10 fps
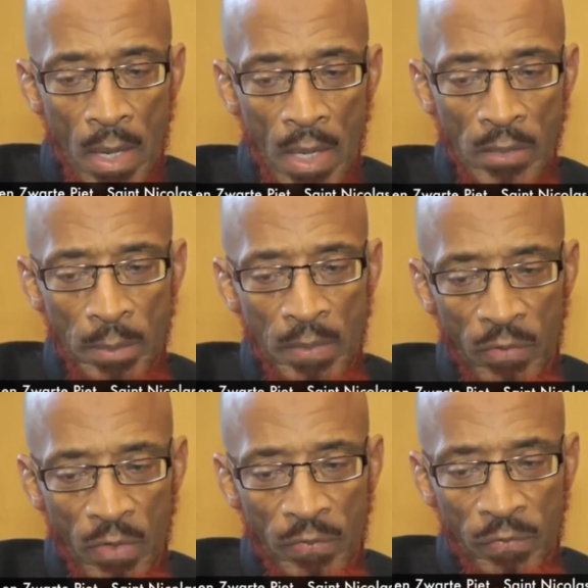And to be
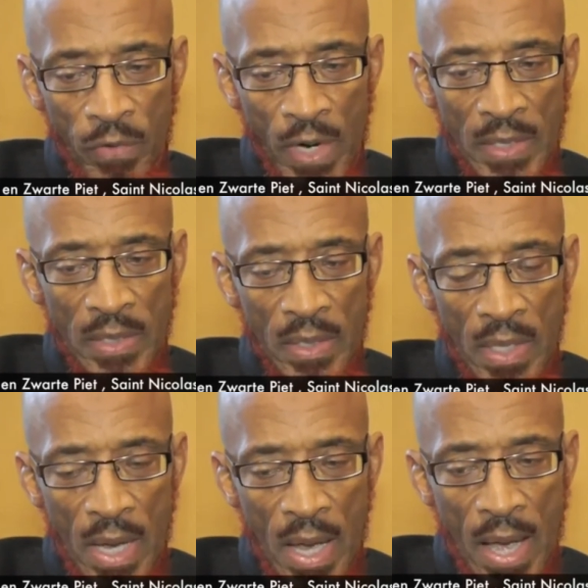very frank,
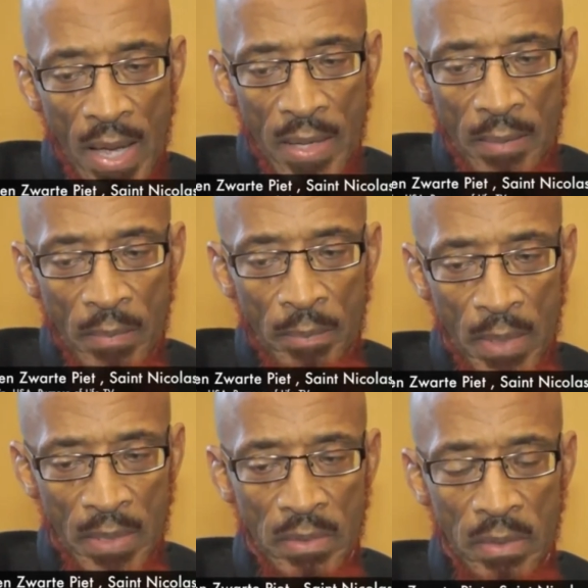I am a
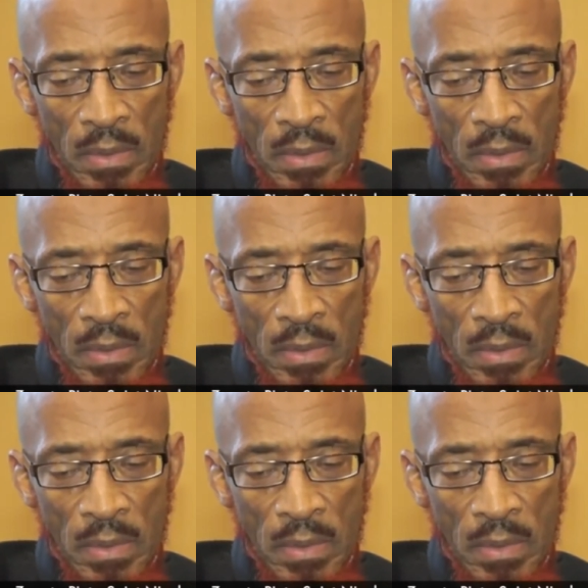bit